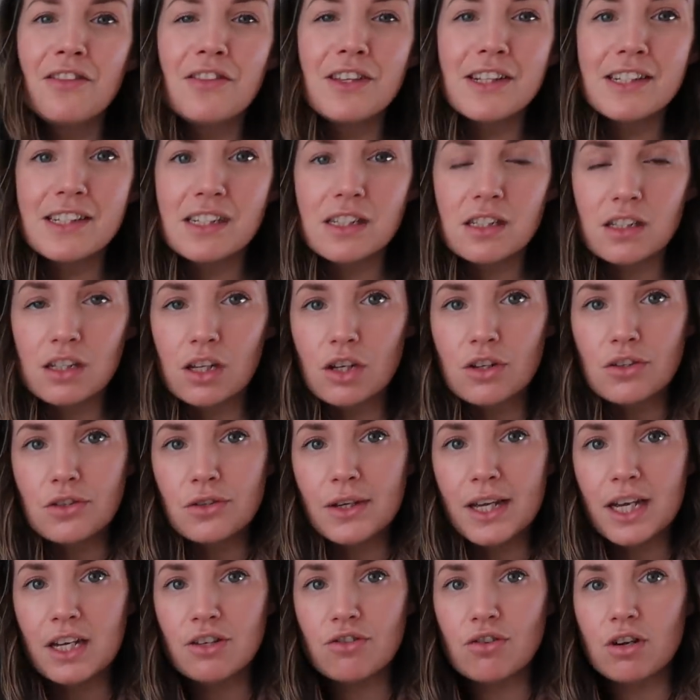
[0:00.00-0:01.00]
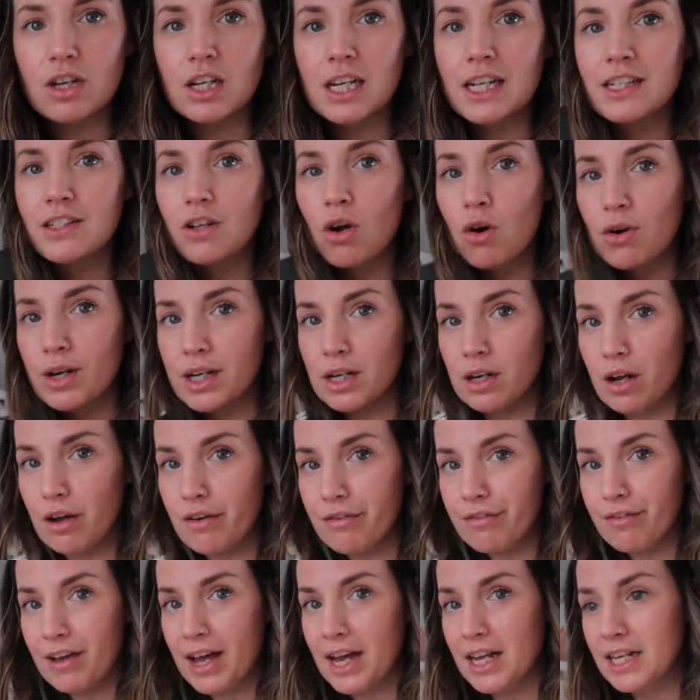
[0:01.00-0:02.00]
This is the go-to hair dryer. It gets hot
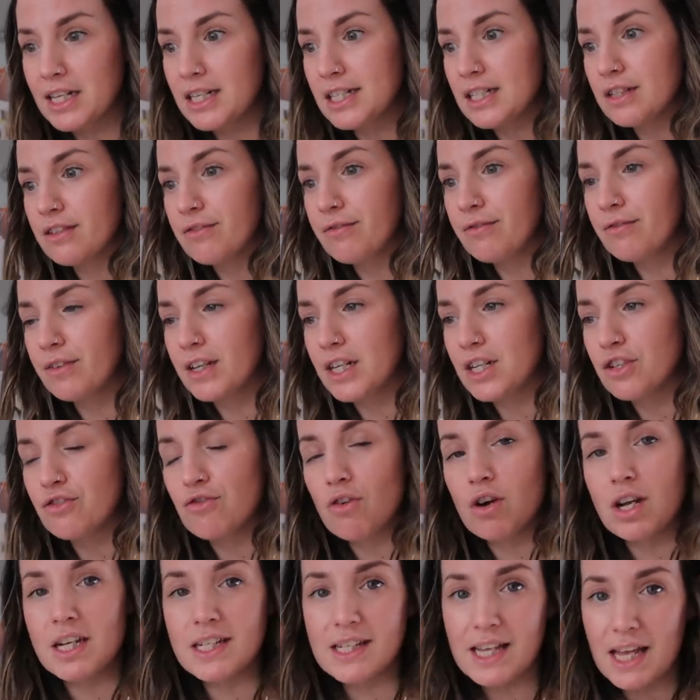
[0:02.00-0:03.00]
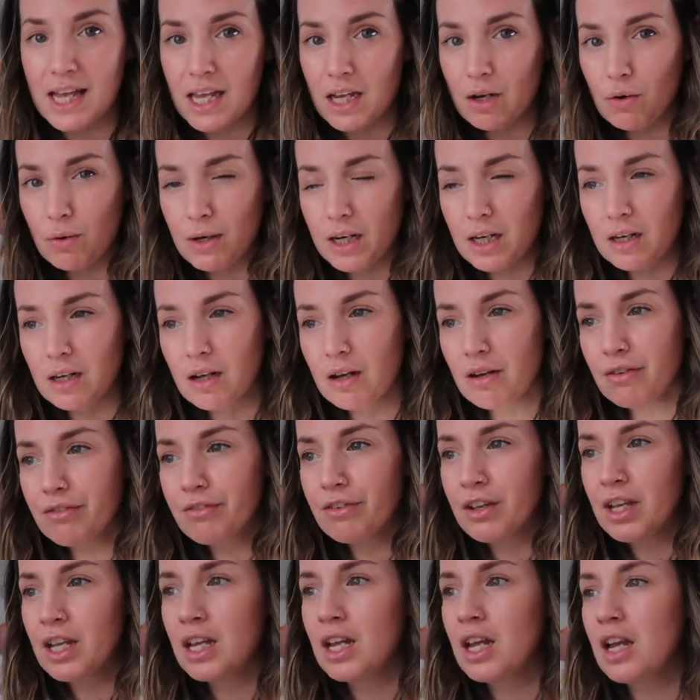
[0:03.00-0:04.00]
enough and it dries hair quick
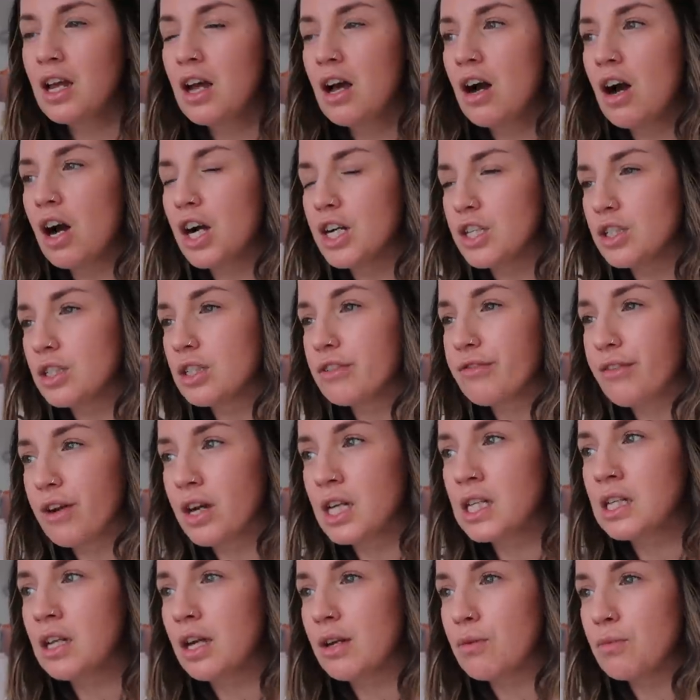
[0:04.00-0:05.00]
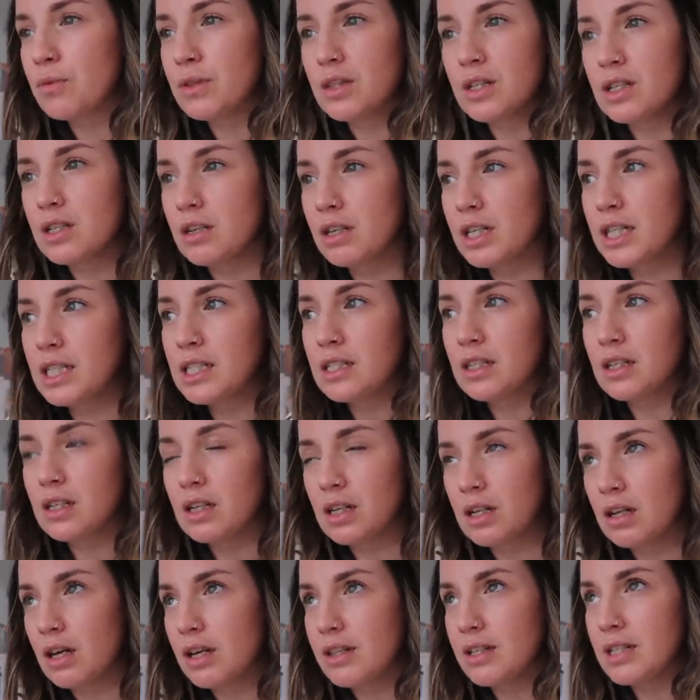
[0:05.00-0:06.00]
enough. I just find with the
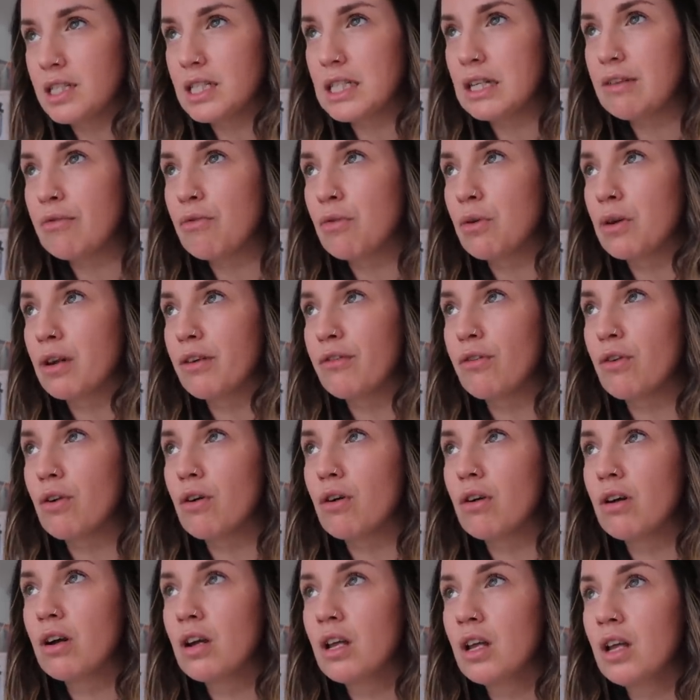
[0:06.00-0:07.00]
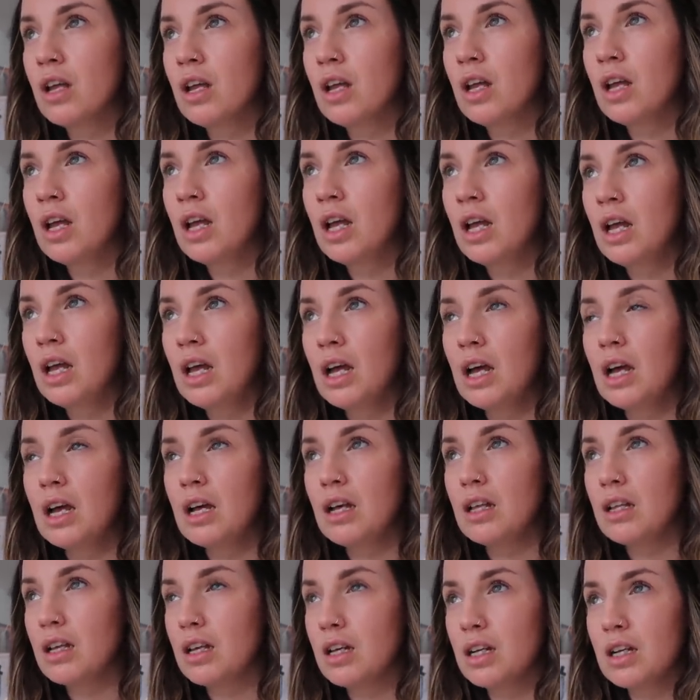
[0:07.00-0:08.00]
Dyson and this Diva one I've got,
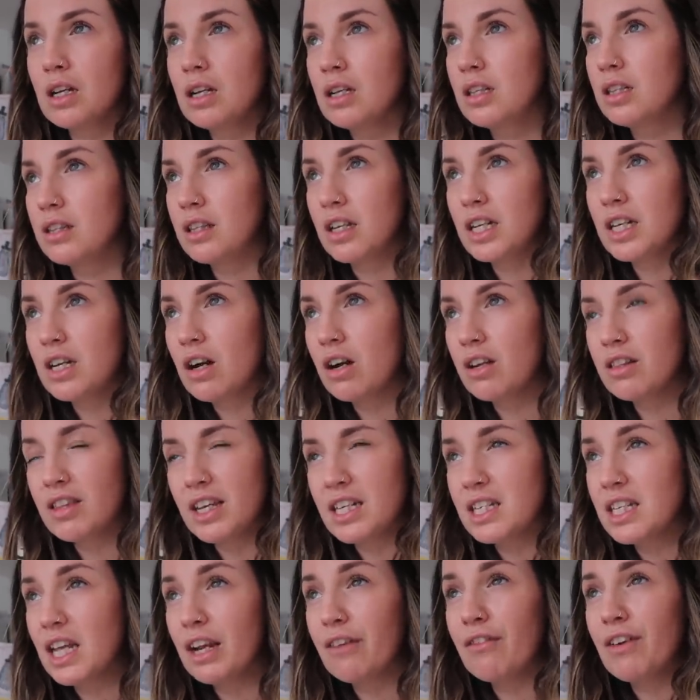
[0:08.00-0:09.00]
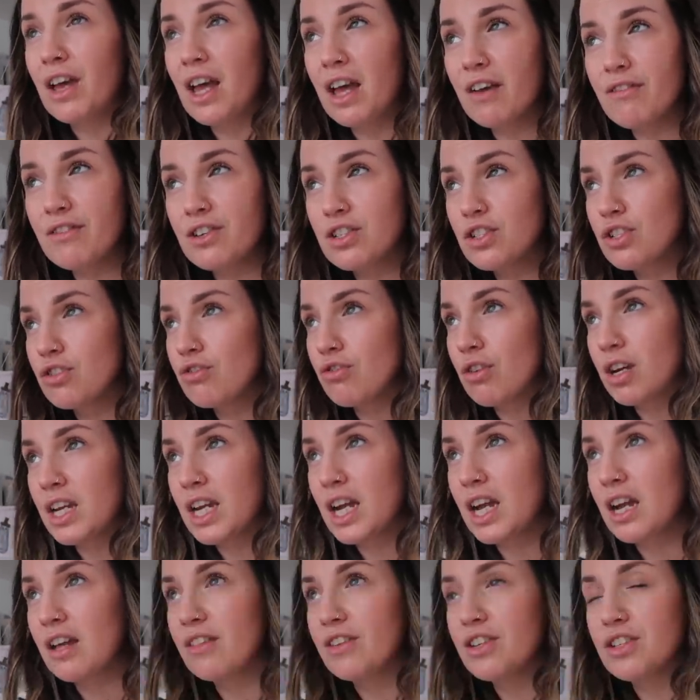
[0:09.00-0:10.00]
they take forever to dry
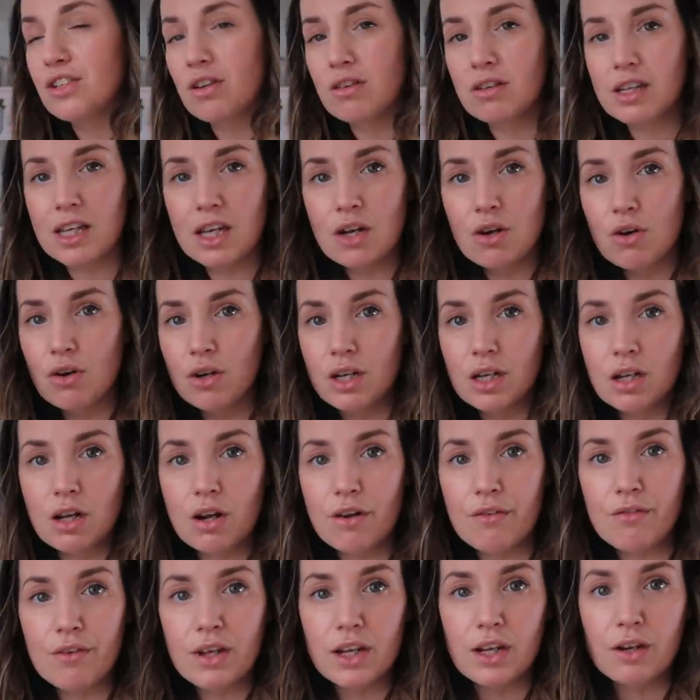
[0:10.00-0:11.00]
hair. They don't get hot enough.